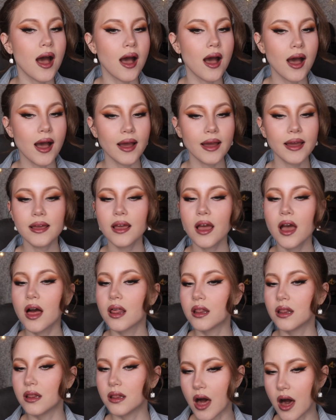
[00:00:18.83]
I
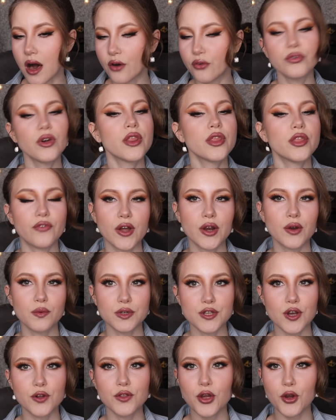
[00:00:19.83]
love the final
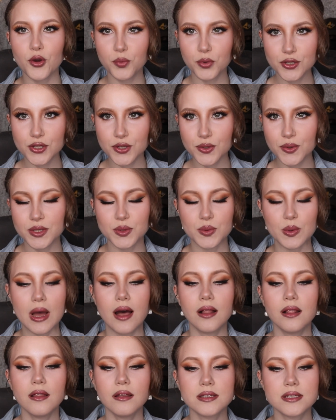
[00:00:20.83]
result. I hope you do as
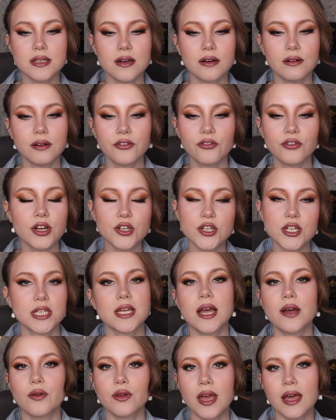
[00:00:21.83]
well. So if you're
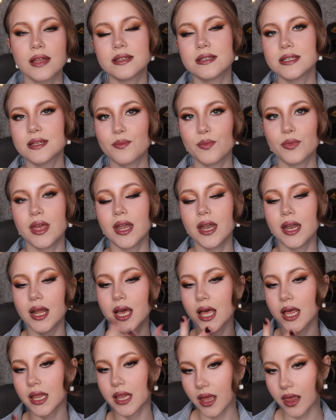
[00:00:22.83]
interested how to get something
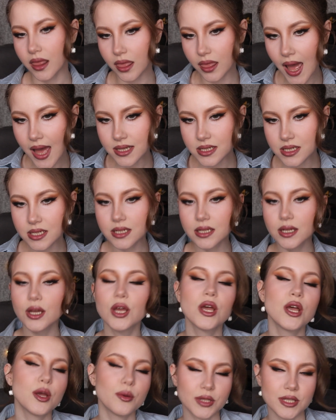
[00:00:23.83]
like that,
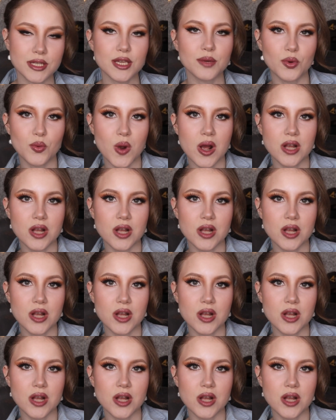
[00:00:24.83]
please keep on